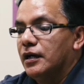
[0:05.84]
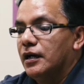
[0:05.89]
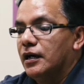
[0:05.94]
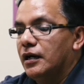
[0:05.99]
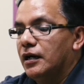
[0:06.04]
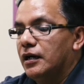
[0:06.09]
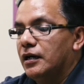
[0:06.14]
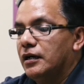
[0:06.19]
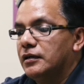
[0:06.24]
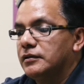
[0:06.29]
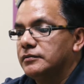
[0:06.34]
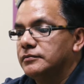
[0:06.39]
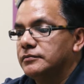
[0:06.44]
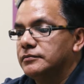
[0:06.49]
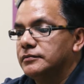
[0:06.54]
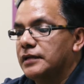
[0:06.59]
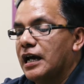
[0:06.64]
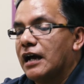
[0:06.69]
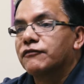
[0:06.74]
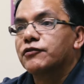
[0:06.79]

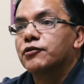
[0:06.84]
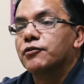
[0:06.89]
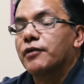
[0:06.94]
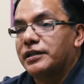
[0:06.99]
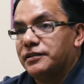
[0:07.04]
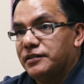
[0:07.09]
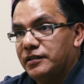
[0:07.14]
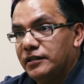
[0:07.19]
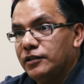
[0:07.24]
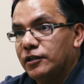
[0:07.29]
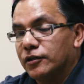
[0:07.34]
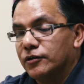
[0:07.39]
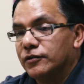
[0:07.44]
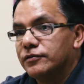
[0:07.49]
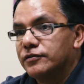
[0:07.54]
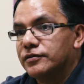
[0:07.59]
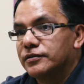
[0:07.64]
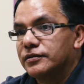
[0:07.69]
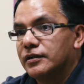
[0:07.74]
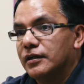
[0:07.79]
Um, after eighteen
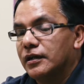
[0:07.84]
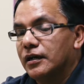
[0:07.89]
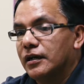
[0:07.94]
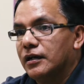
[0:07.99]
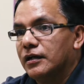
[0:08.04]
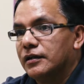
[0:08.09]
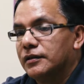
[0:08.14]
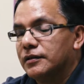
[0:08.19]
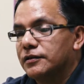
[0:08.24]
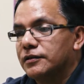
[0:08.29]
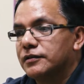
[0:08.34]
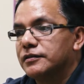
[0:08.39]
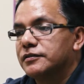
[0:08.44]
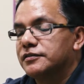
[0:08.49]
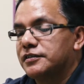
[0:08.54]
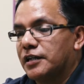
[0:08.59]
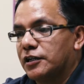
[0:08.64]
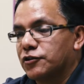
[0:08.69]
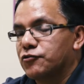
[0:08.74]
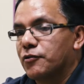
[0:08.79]
years, uh,
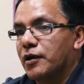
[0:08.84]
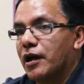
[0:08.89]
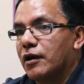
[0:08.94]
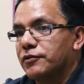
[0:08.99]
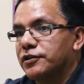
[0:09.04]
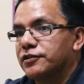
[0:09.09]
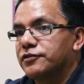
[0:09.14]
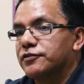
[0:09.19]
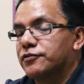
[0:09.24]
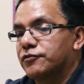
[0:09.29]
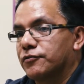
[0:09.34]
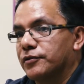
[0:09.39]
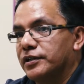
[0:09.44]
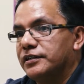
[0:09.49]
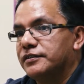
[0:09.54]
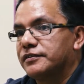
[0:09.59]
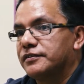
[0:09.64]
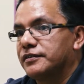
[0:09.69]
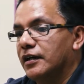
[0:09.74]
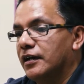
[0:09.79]
Sanctuary Outreach of the
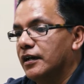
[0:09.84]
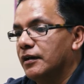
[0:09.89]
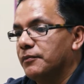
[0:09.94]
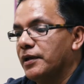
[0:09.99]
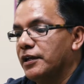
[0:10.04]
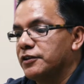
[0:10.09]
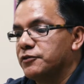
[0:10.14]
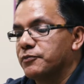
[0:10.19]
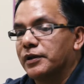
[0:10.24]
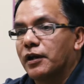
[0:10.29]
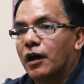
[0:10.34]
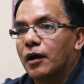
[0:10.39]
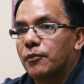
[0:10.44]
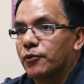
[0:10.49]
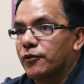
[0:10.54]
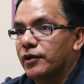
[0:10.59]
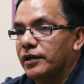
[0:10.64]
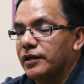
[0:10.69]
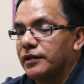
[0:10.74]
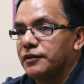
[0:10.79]
Streets um, has been
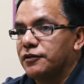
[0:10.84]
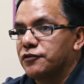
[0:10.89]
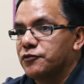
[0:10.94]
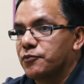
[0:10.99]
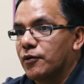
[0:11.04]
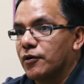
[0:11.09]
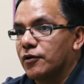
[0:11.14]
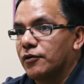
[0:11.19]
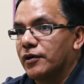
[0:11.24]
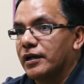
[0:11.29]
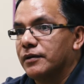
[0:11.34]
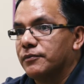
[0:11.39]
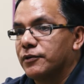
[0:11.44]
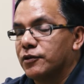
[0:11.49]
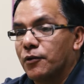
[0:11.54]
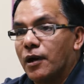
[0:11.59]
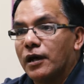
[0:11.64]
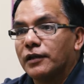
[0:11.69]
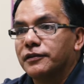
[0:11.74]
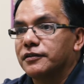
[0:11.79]
operating this program
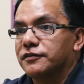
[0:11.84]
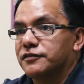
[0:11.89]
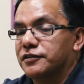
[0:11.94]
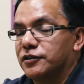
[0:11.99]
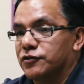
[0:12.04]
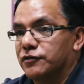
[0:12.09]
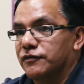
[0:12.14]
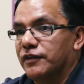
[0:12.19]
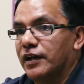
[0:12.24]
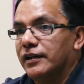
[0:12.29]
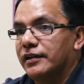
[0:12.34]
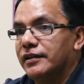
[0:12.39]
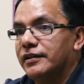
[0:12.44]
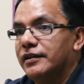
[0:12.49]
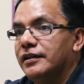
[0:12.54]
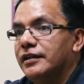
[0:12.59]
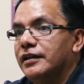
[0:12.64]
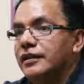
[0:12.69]
throughout the Central Valley.